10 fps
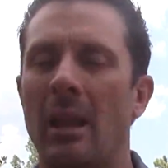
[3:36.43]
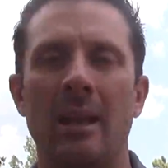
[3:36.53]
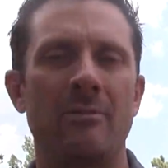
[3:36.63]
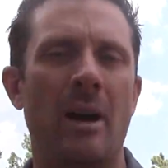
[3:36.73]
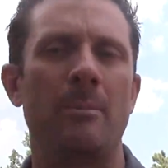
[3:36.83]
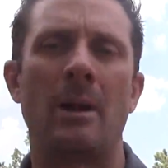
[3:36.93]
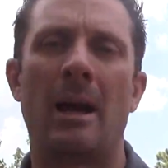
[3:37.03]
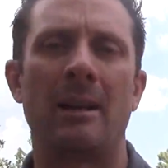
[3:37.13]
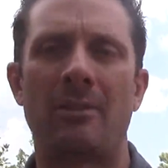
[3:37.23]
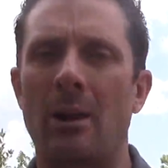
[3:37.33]
If I
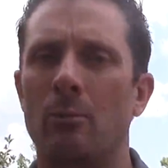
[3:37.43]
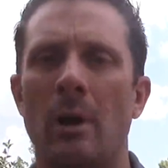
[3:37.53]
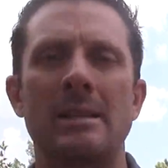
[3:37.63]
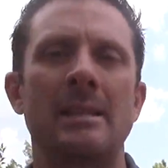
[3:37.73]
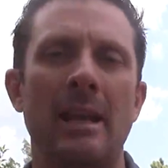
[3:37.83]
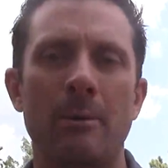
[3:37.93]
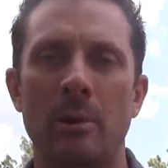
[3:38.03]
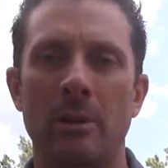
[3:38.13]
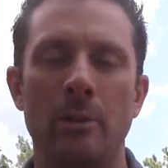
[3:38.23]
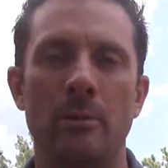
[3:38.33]
don't resonate
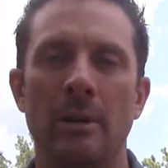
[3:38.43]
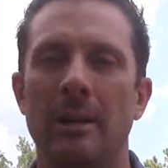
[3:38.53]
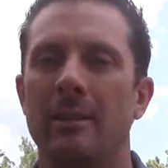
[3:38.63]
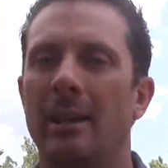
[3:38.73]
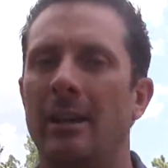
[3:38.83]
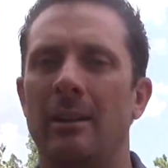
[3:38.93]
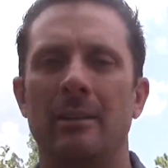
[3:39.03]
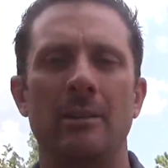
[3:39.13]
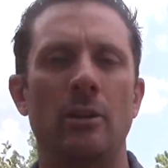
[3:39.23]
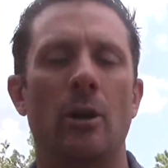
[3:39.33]
with you, then